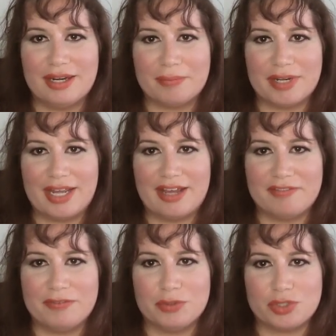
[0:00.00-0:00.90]
and I'm going to
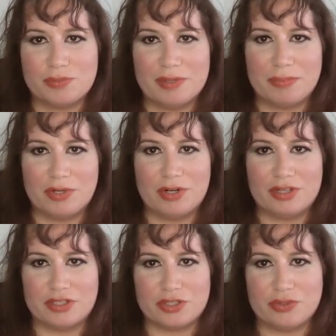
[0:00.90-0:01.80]
have future me put it
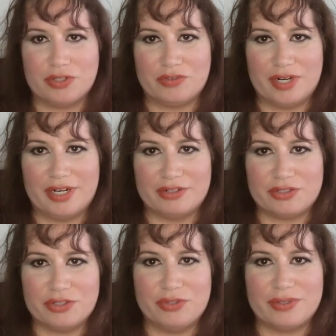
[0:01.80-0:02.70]
on the screen right
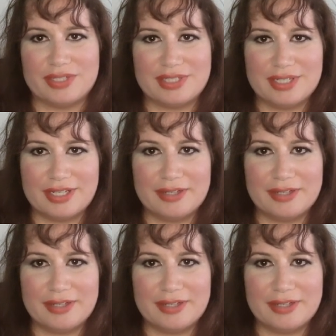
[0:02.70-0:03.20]
here so you could see